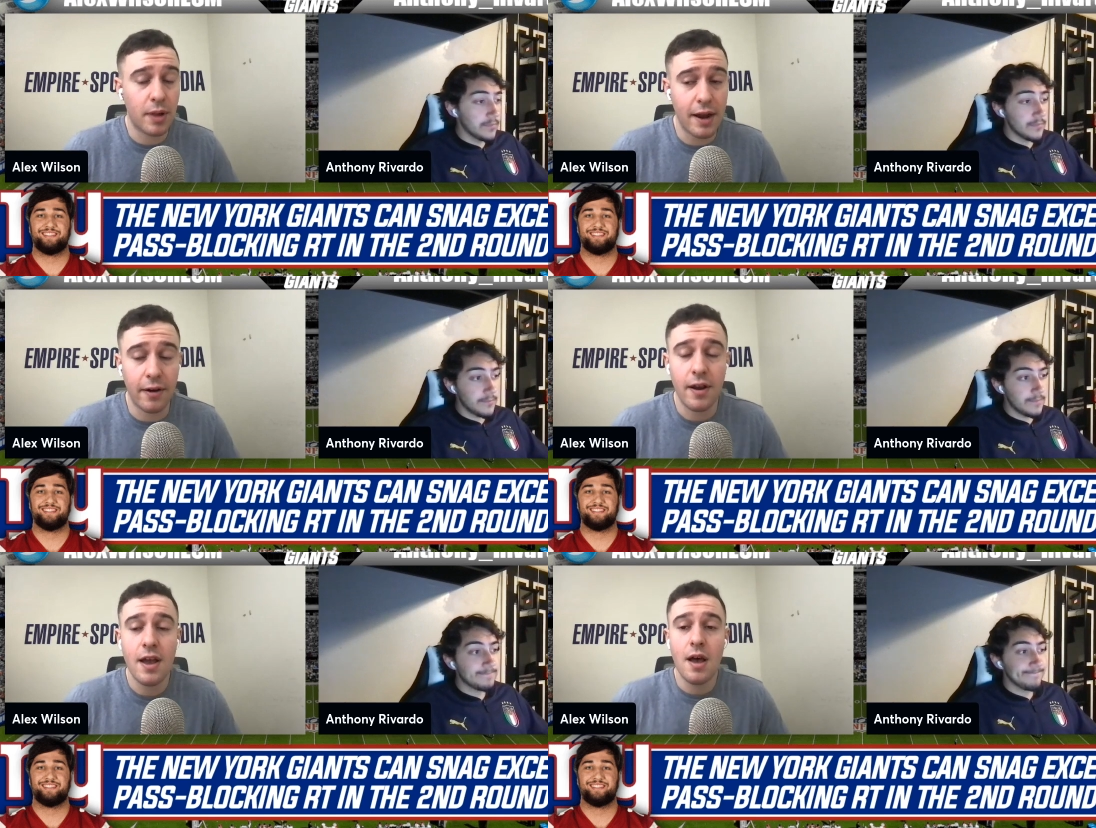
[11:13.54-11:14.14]

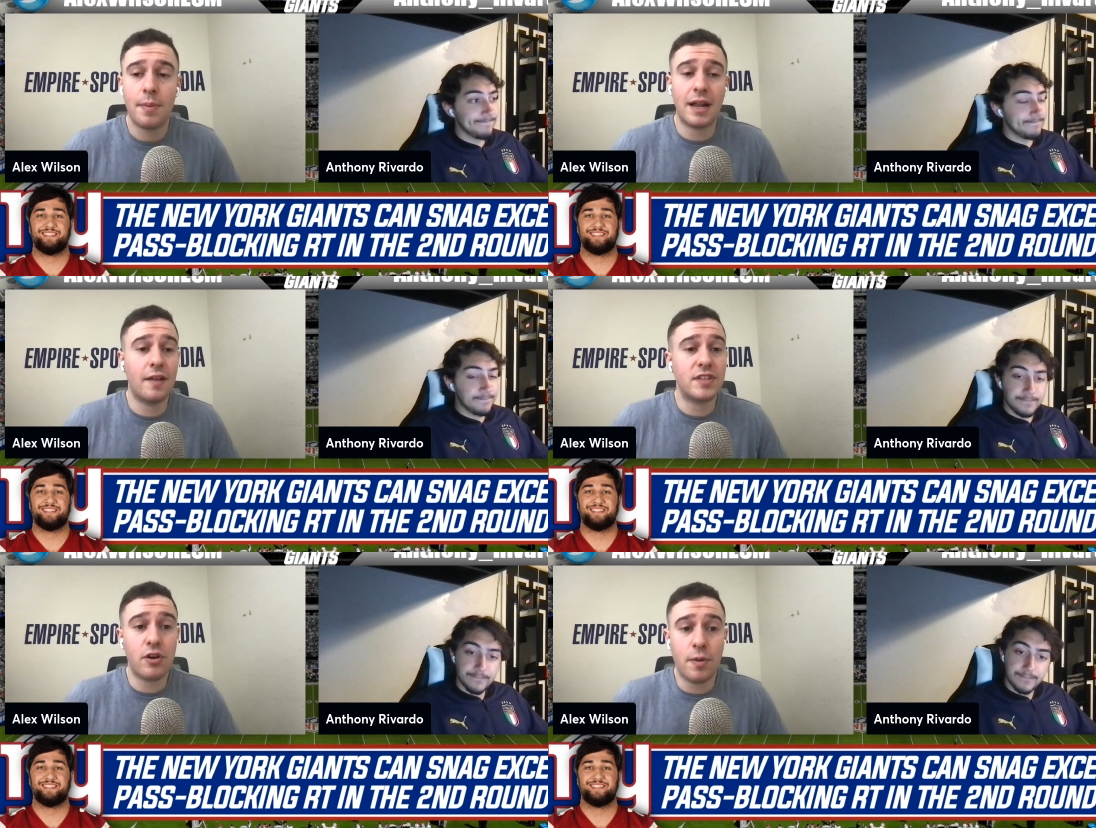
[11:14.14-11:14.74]
Speaker 1: player. But I'd
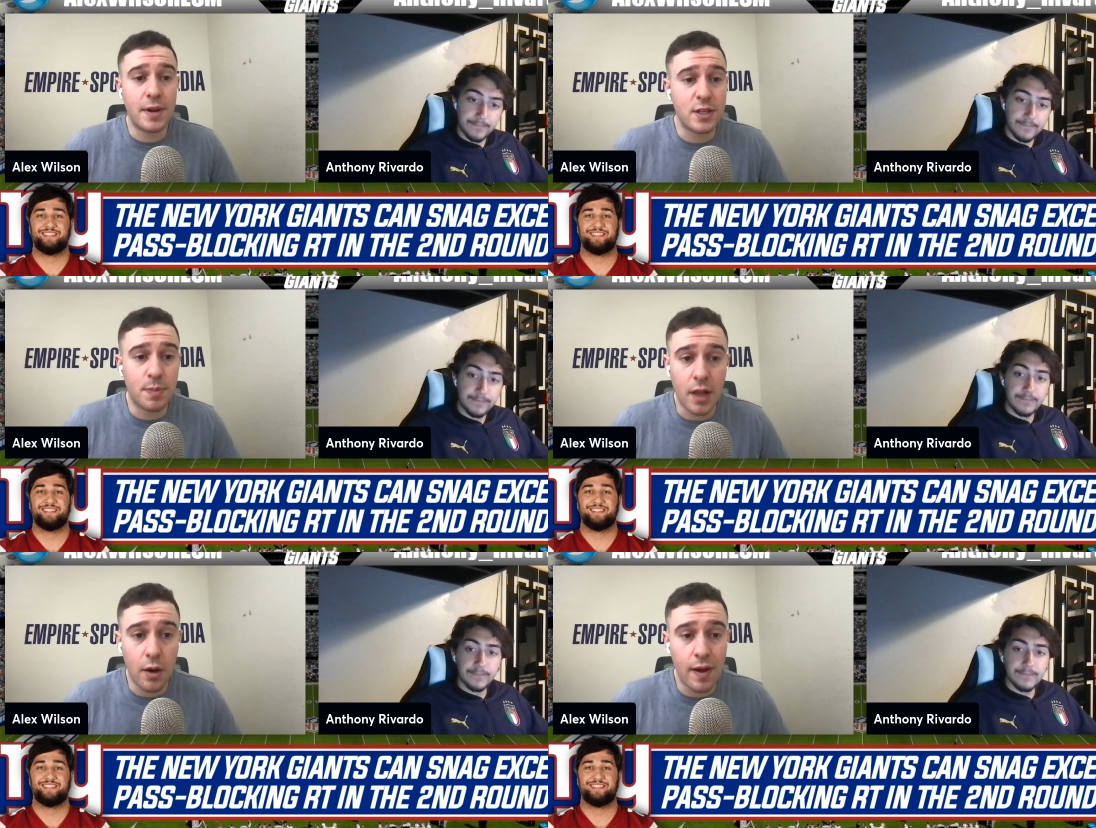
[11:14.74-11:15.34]
love to hear your
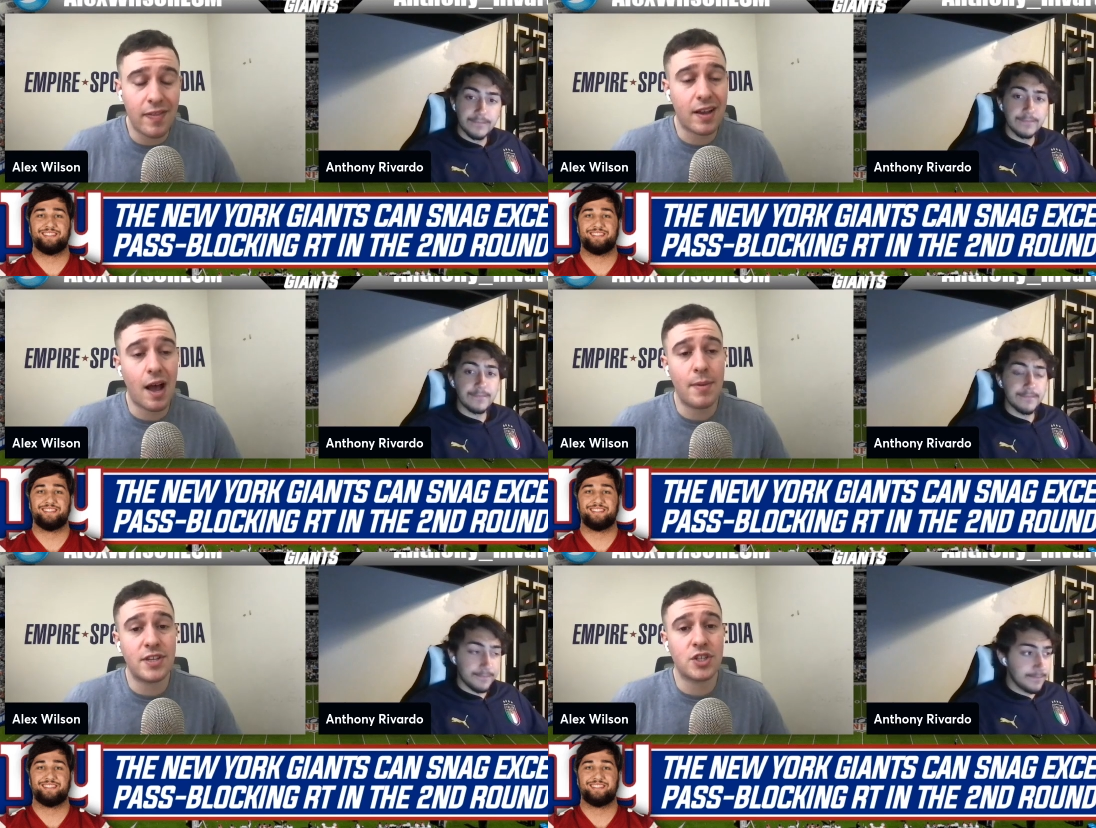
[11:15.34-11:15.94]
opinions below in the
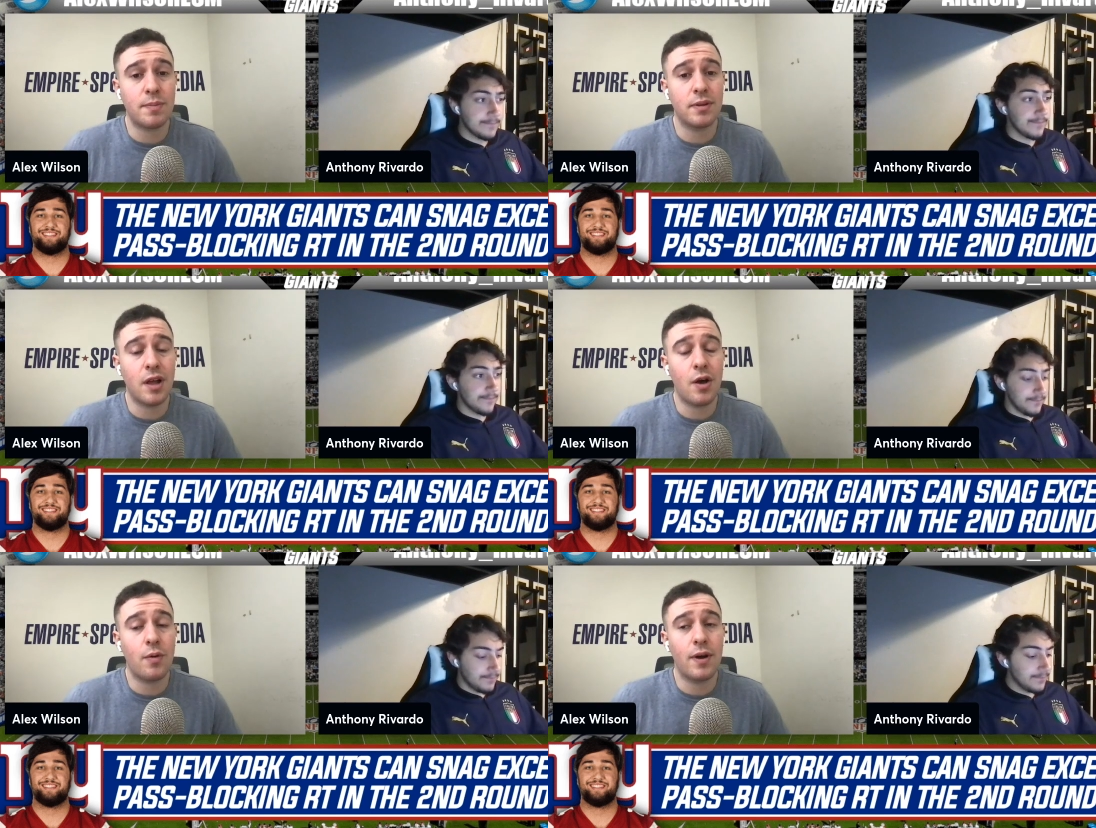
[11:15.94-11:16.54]
comment section
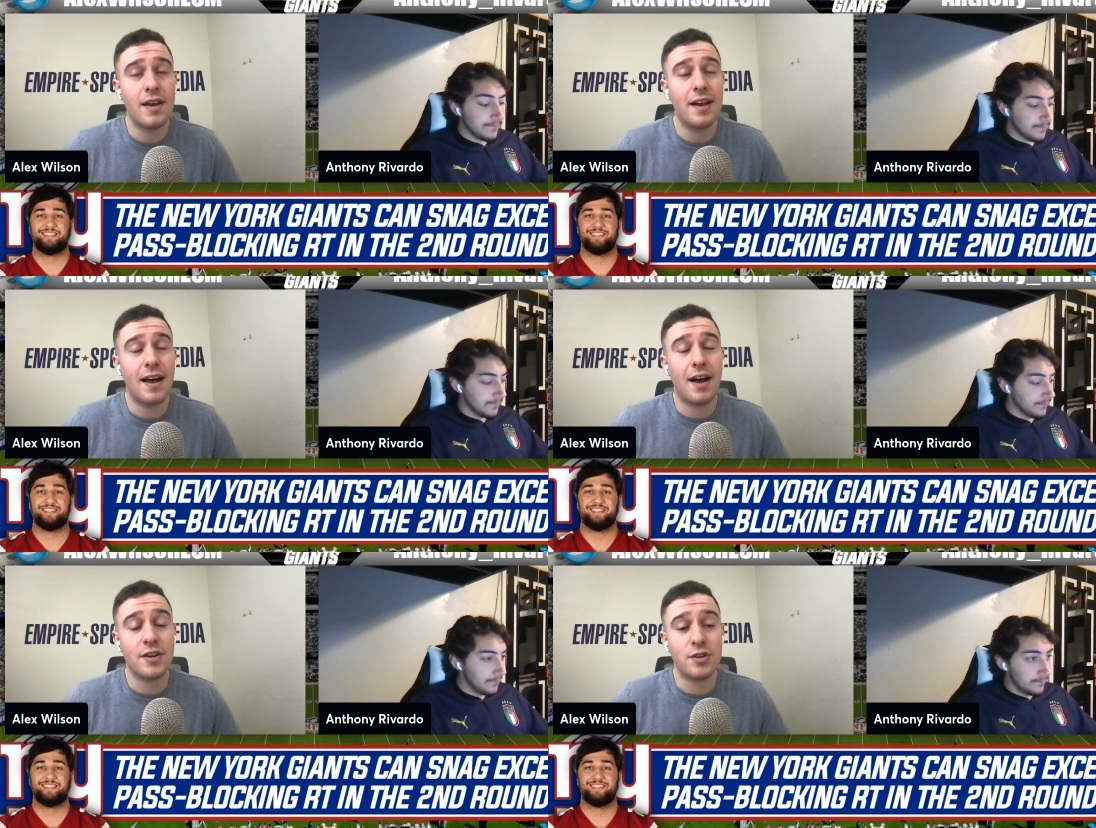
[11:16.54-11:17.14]
below
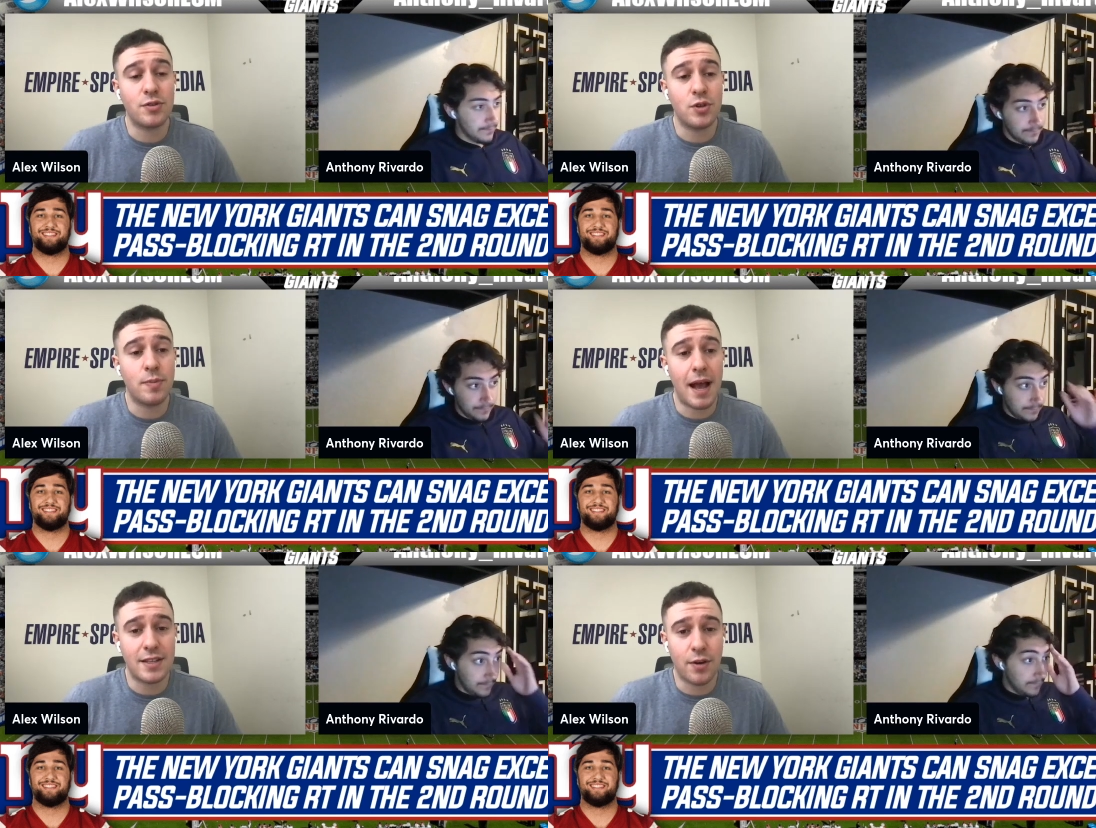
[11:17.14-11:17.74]
on
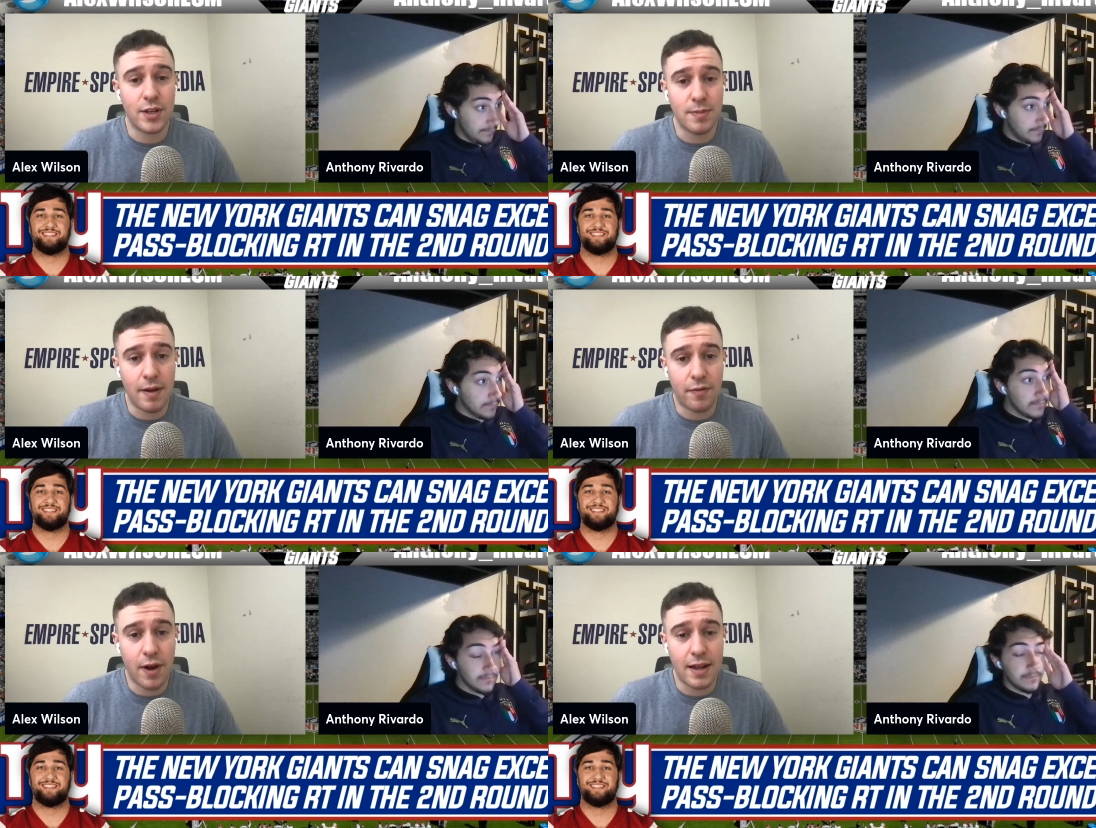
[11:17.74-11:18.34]
YouTube, as always,
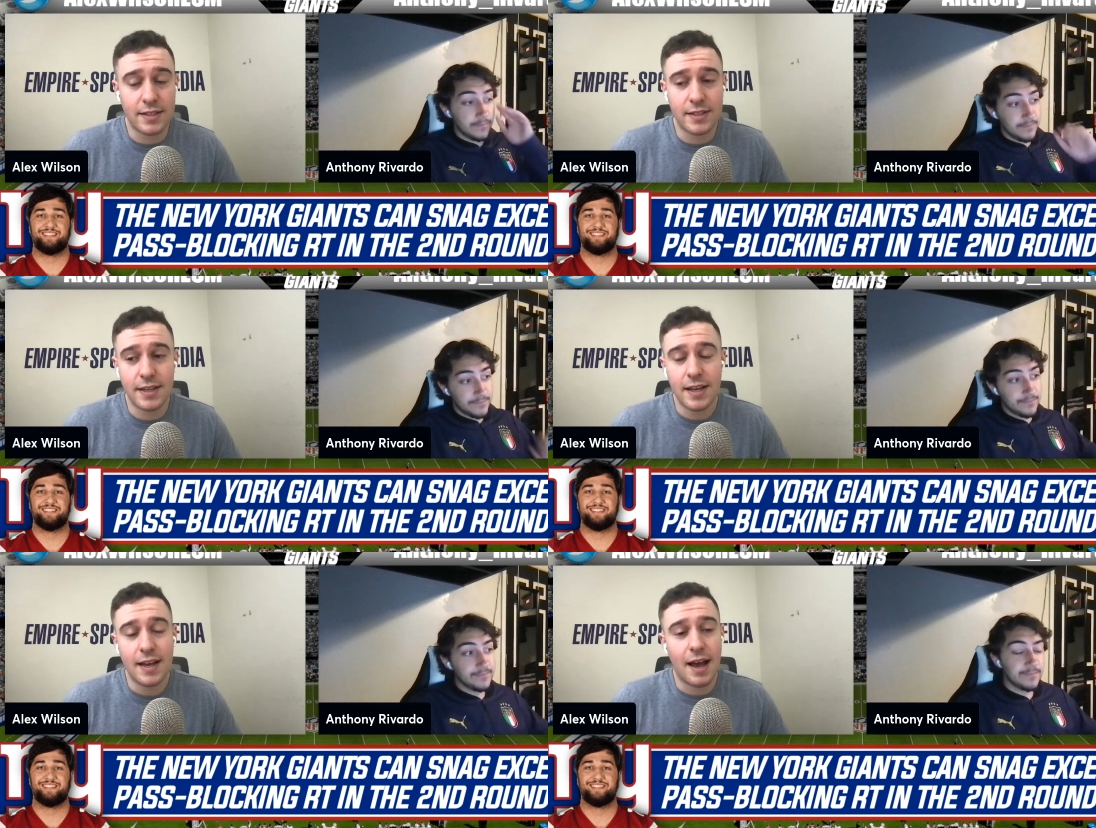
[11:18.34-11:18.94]
my friends.